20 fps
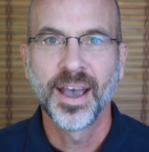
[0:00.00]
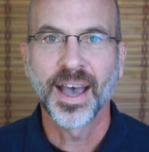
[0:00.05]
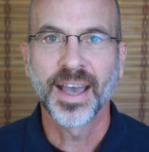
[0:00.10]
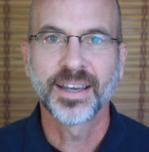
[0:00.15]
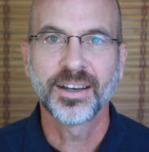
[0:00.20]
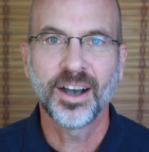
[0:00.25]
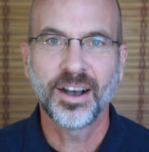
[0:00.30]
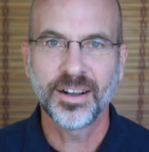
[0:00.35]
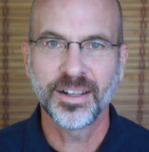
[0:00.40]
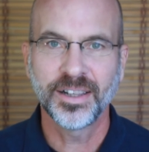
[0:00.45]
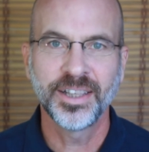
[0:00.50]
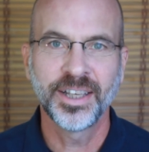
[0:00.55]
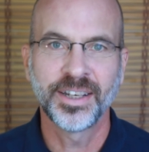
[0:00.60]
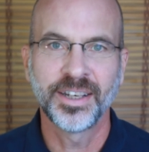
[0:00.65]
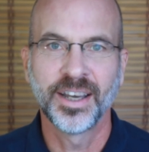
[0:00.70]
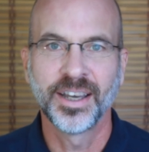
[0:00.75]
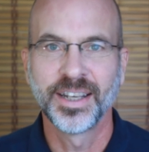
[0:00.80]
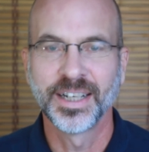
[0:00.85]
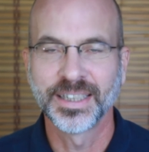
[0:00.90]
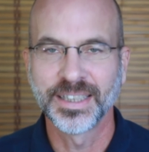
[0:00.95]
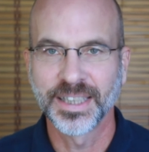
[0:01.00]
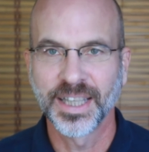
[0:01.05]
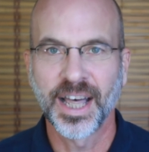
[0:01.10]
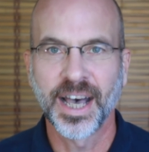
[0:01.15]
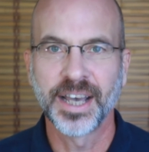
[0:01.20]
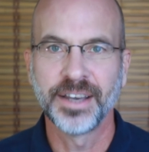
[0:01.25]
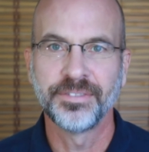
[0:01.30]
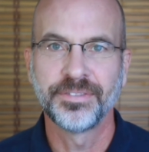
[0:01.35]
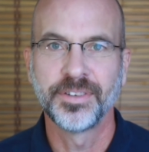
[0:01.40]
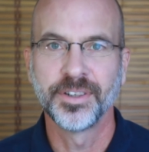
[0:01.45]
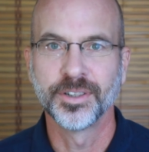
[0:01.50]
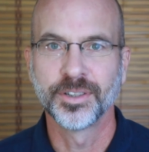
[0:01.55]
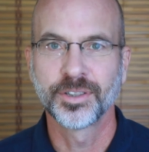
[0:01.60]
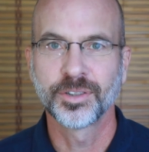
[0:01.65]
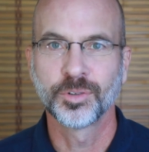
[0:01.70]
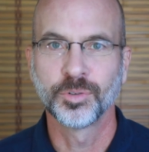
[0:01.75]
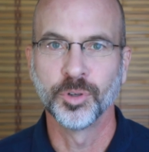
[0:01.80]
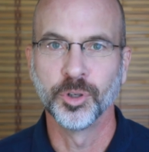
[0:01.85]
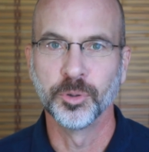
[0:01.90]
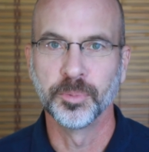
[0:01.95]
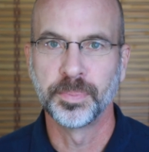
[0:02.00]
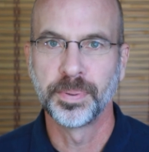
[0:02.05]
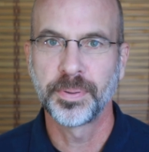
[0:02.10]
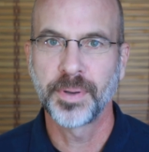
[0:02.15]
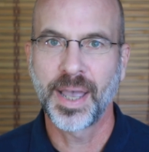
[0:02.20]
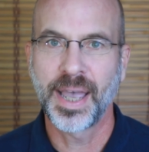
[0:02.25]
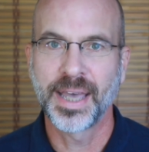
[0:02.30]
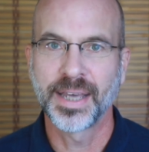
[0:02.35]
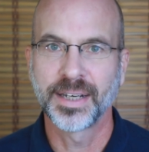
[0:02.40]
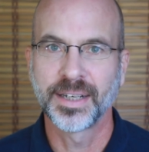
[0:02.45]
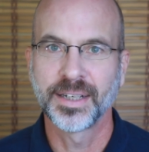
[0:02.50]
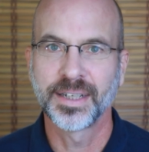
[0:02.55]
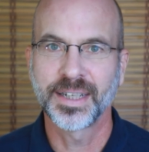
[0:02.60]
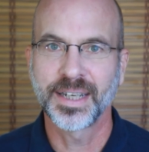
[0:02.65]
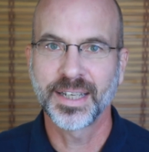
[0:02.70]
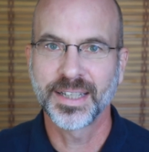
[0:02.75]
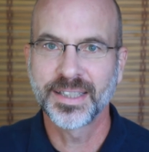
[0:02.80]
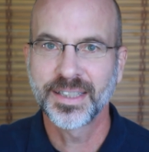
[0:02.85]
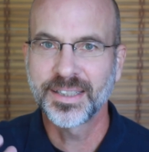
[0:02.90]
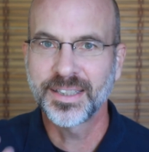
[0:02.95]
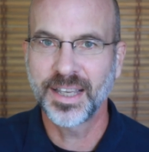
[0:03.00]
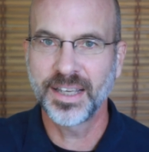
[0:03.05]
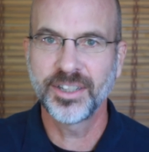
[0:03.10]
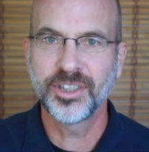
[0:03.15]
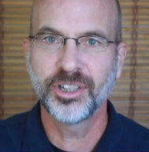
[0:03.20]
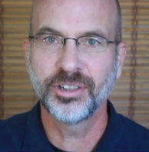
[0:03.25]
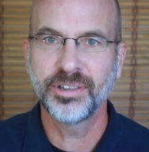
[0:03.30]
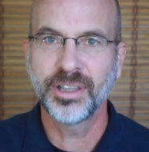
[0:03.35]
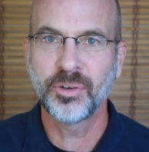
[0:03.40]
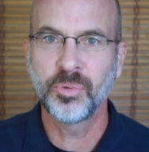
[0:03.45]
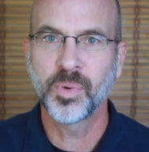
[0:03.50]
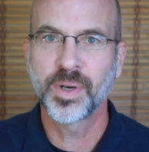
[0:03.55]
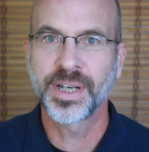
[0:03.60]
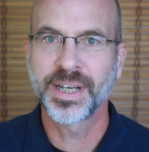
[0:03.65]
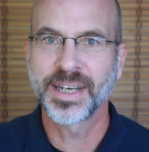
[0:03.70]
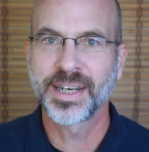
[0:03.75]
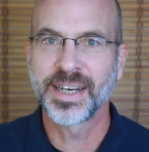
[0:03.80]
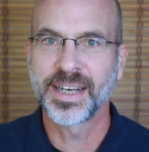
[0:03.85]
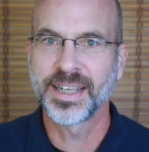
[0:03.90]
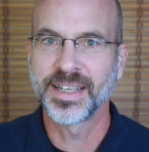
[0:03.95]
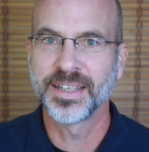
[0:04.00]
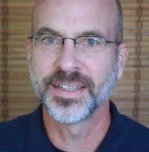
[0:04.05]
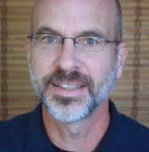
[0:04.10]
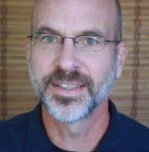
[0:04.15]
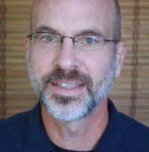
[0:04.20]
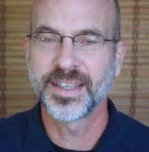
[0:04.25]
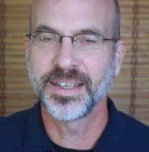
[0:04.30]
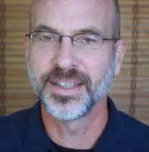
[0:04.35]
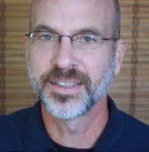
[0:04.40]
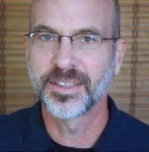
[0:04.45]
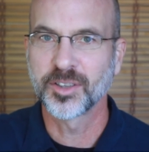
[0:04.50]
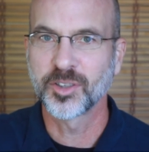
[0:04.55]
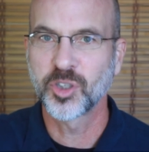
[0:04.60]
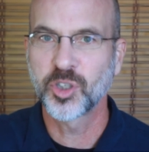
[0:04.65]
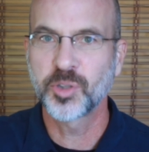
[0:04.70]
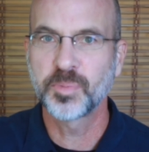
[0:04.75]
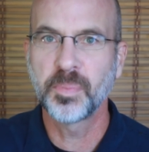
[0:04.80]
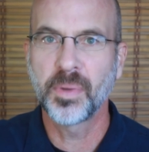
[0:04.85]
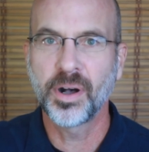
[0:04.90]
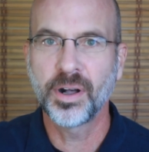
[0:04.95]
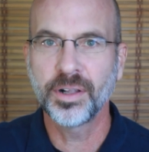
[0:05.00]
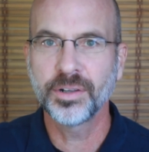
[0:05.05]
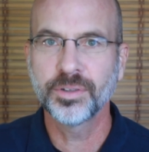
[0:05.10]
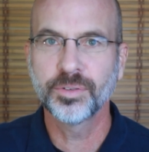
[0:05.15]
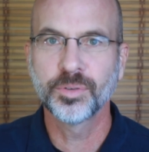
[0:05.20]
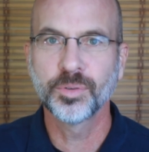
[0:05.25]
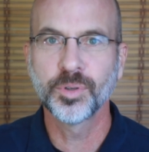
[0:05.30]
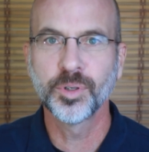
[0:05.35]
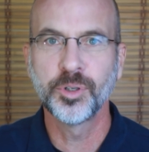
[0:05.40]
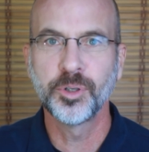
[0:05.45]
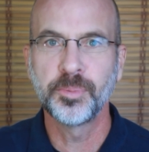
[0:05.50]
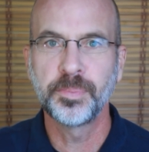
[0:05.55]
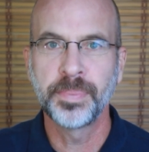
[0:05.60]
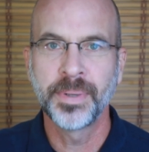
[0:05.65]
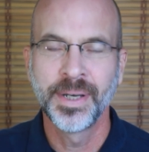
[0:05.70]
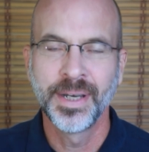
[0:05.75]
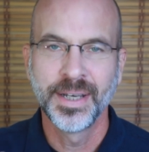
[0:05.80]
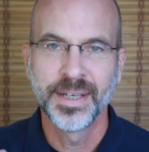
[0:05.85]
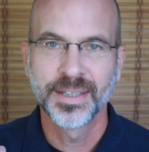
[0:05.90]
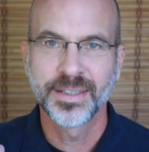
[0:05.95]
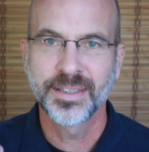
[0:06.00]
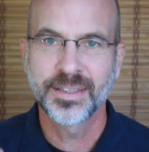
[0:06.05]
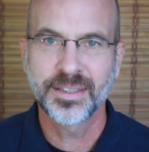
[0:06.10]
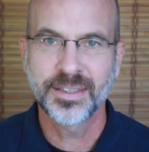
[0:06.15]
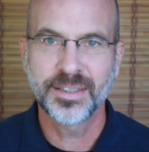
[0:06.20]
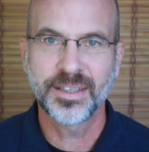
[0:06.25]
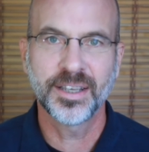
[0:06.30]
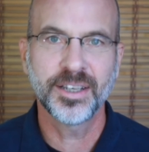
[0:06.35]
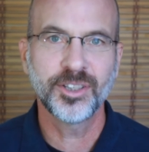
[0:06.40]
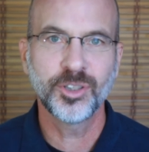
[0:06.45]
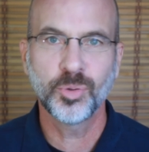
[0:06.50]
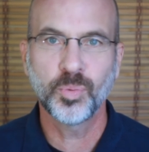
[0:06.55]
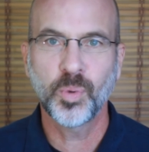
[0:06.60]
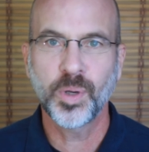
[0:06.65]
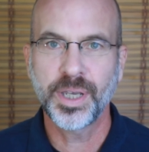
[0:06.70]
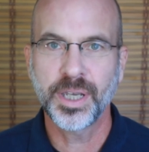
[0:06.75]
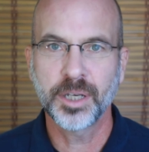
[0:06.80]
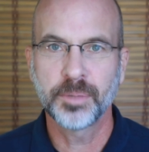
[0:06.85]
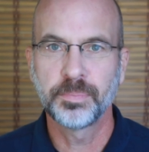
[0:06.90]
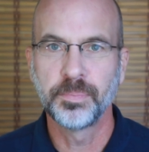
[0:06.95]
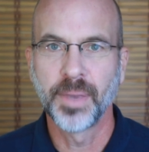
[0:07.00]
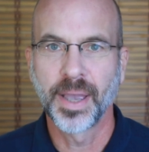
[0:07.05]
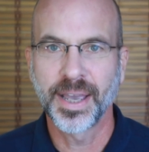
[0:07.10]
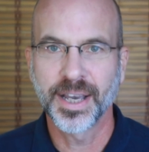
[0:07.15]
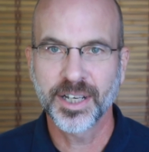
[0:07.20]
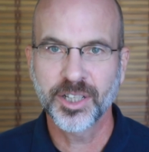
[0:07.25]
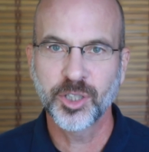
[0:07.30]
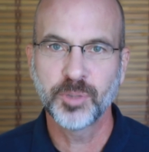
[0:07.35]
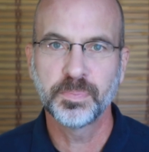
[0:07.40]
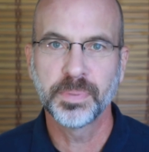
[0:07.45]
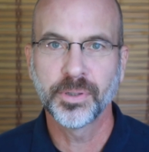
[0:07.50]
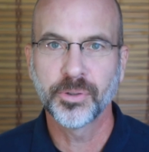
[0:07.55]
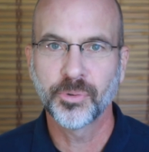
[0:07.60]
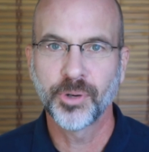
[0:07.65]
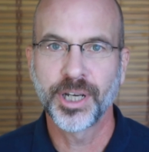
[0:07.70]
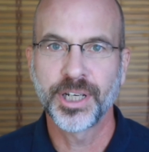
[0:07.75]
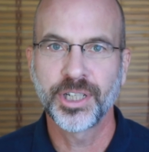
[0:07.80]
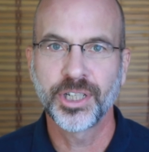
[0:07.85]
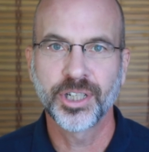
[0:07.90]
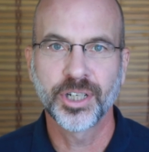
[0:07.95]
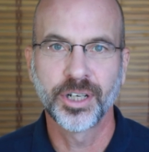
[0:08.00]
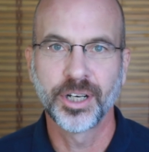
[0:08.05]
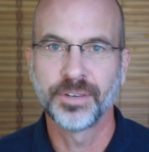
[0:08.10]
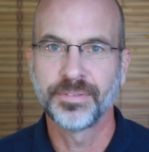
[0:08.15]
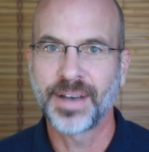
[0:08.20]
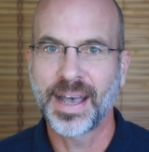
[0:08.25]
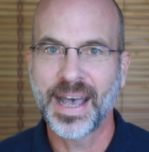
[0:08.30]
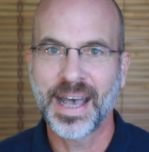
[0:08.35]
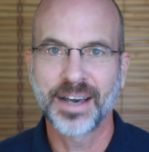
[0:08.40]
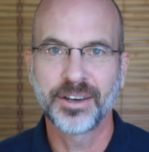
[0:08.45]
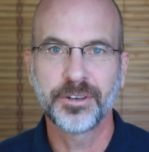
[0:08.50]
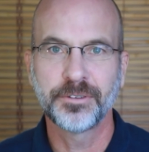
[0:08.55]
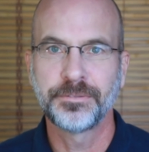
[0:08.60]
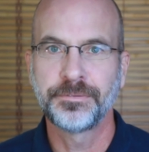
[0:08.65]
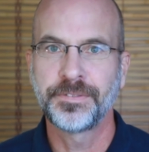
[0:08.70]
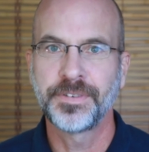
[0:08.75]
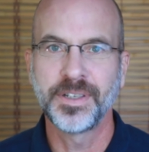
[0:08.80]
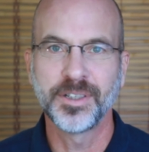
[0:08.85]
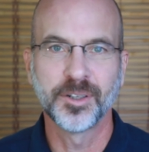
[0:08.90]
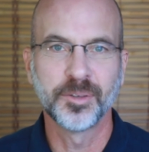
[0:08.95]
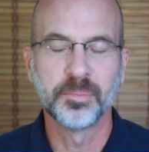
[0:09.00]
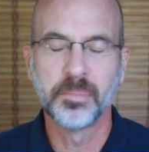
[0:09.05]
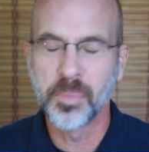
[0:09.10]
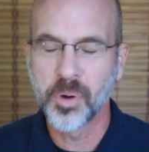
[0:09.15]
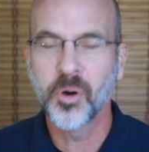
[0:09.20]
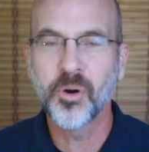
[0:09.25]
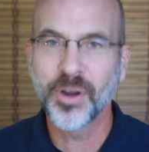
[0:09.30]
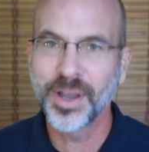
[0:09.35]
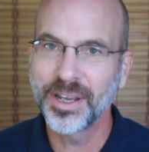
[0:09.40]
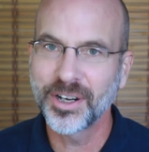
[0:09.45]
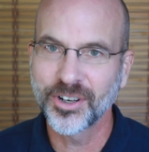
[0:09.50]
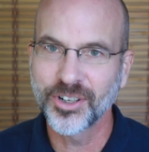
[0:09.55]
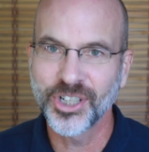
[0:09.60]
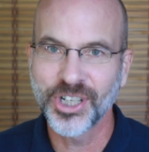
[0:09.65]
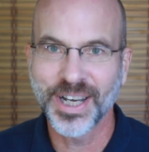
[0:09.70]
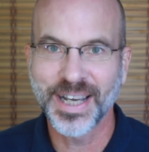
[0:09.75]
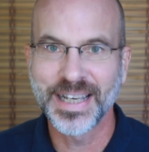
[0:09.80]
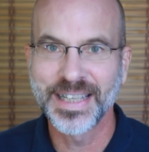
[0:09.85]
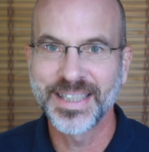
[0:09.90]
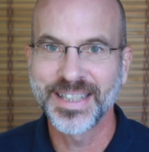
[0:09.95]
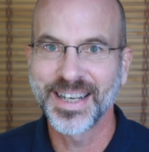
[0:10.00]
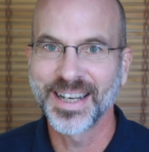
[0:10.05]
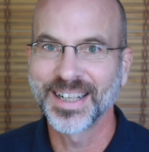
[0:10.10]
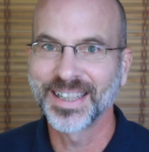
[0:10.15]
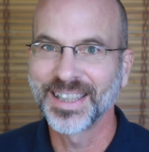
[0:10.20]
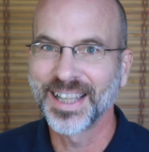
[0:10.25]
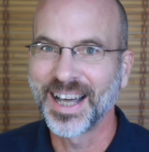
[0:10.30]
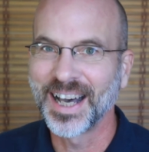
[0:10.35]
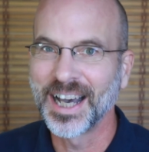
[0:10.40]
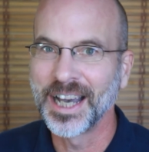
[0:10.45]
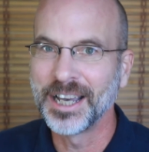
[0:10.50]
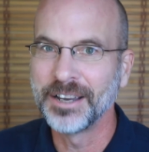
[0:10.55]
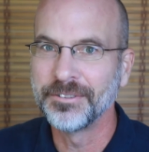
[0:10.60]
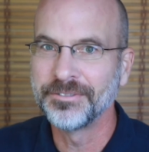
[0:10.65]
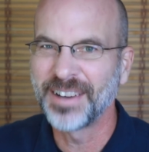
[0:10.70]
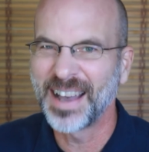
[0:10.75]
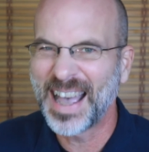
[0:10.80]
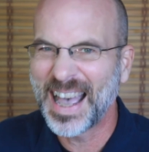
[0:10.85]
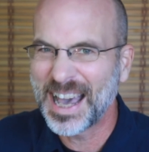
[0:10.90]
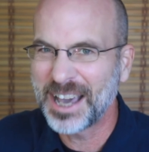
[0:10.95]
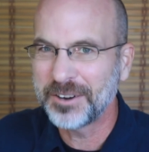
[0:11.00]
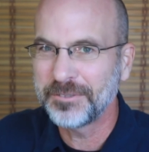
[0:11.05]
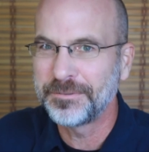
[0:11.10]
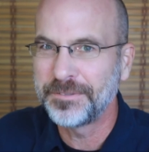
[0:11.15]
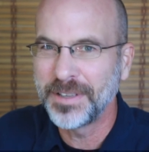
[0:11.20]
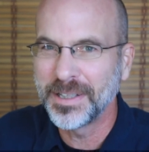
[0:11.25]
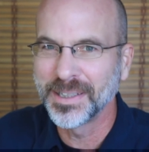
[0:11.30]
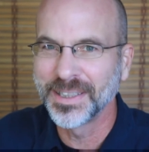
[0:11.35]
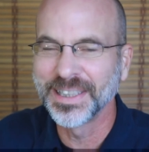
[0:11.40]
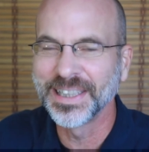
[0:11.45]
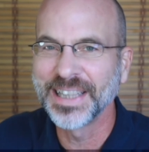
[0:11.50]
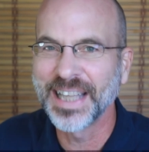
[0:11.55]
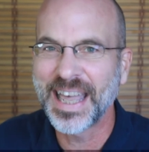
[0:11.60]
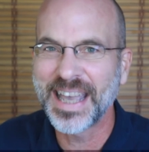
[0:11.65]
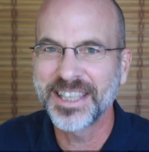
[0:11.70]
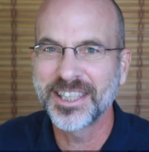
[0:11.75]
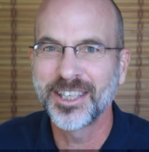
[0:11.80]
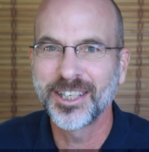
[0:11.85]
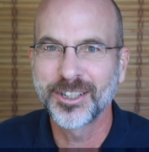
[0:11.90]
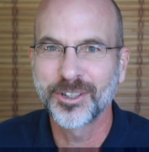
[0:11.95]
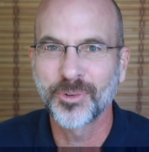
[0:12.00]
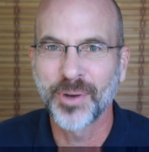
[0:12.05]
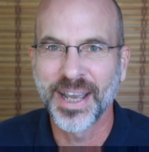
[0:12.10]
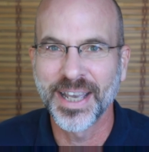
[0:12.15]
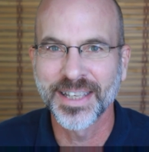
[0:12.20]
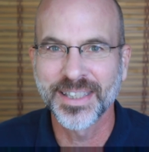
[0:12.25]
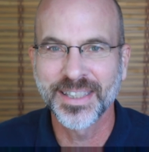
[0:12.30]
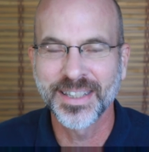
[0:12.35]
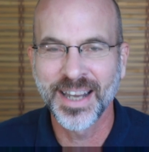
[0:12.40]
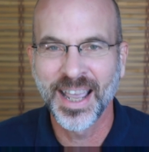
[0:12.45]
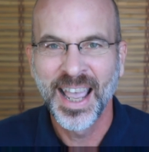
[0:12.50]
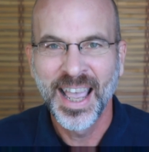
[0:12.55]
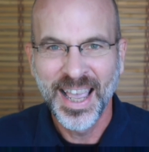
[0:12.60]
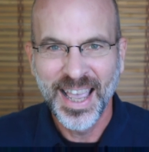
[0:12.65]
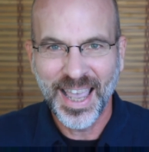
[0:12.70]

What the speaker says: I call it an Aliveness Group, and essentially what it is a small group, 6-week exploration of how to feel more energized and alive, how to feel less stressed,